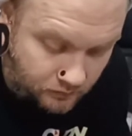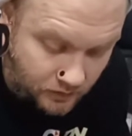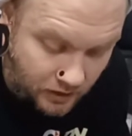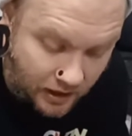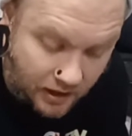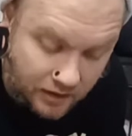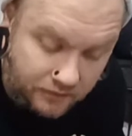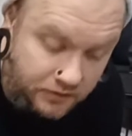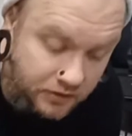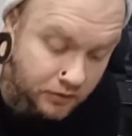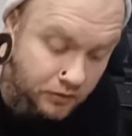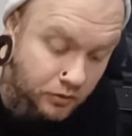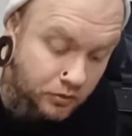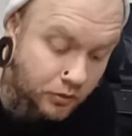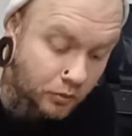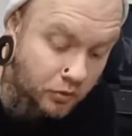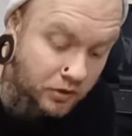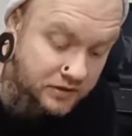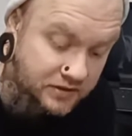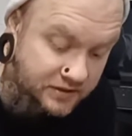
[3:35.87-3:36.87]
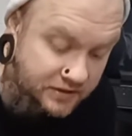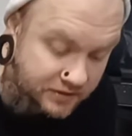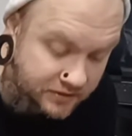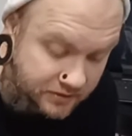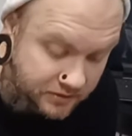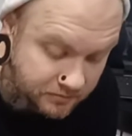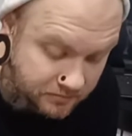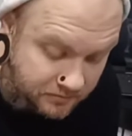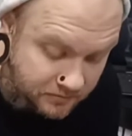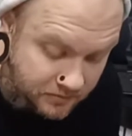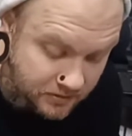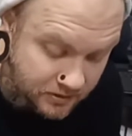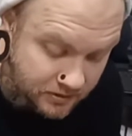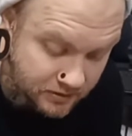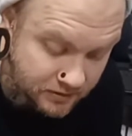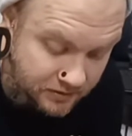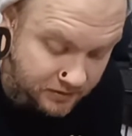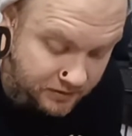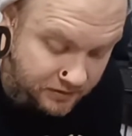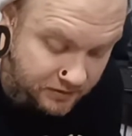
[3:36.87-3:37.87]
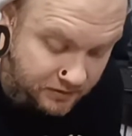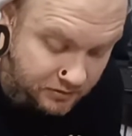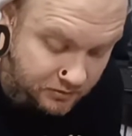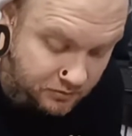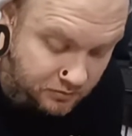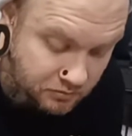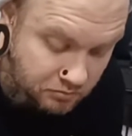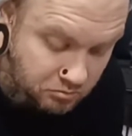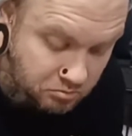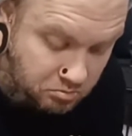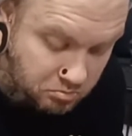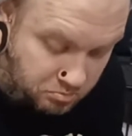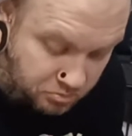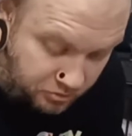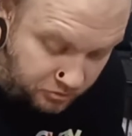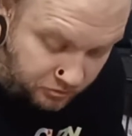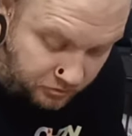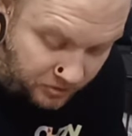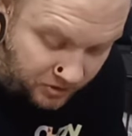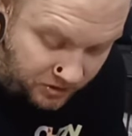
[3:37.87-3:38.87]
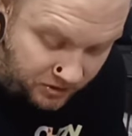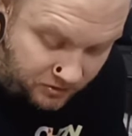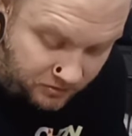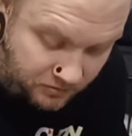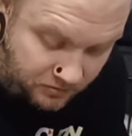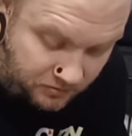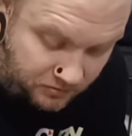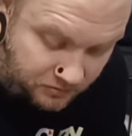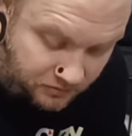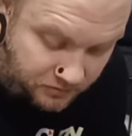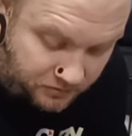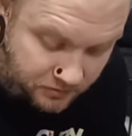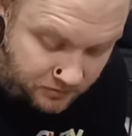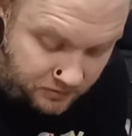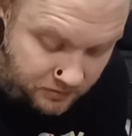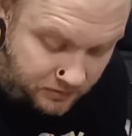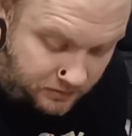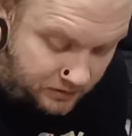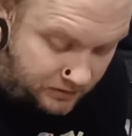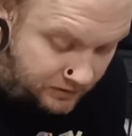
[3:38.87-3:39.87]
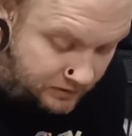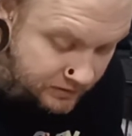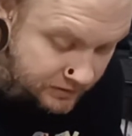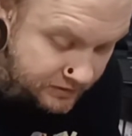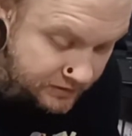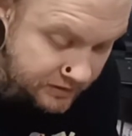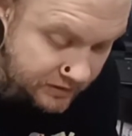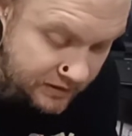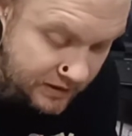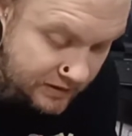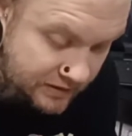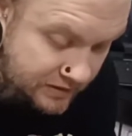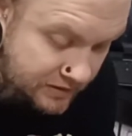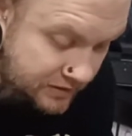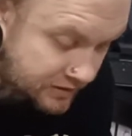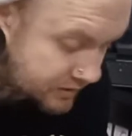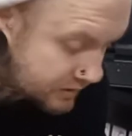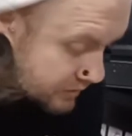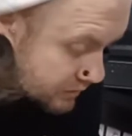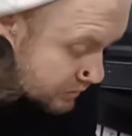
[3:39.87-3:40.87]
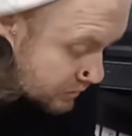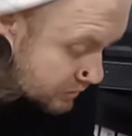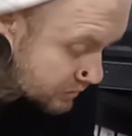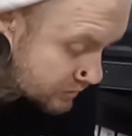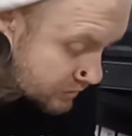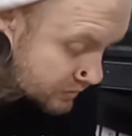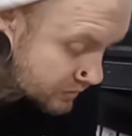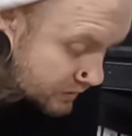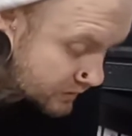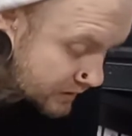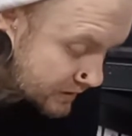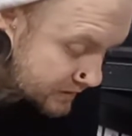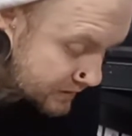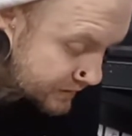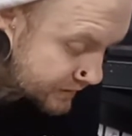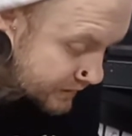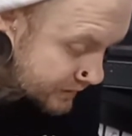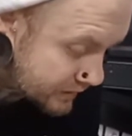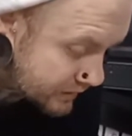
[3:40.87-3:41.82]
having the one system is pretty cool. It's a lot easier, less